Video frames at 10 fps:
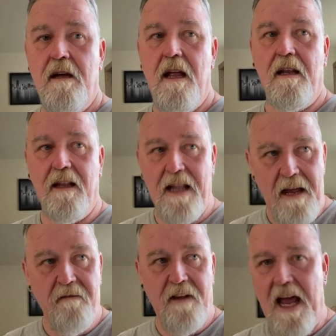
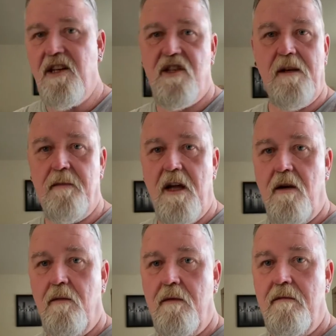Let Flagship
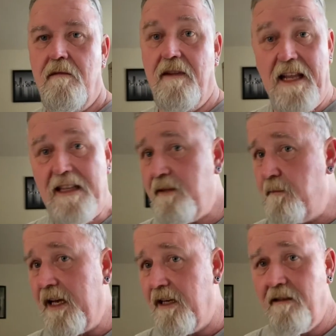know. Let these
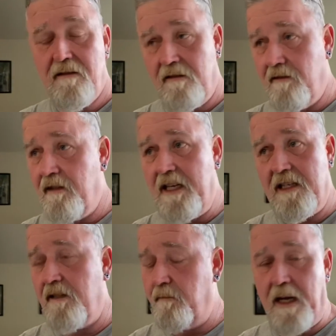
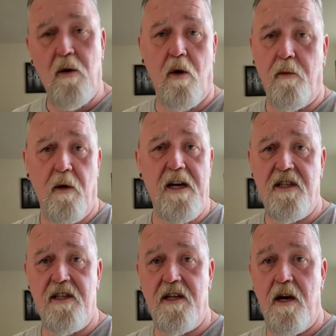big
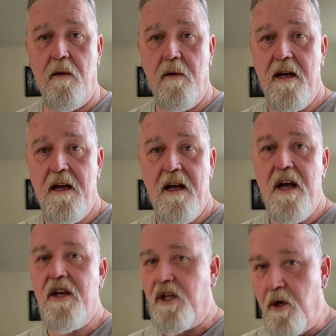corporations know
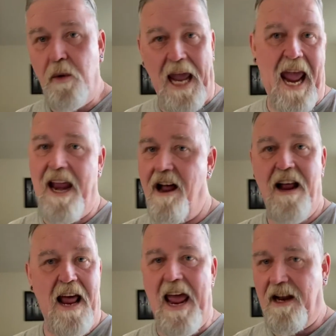you cannot
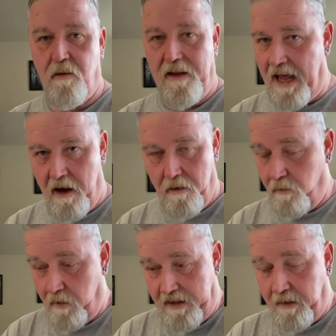act
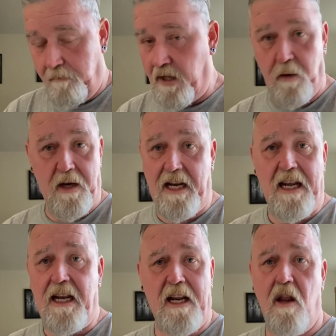with impunity
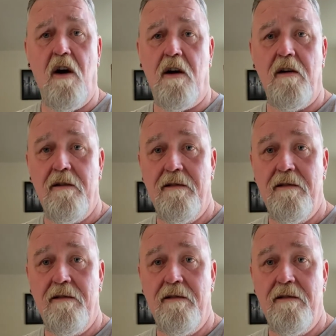any longer.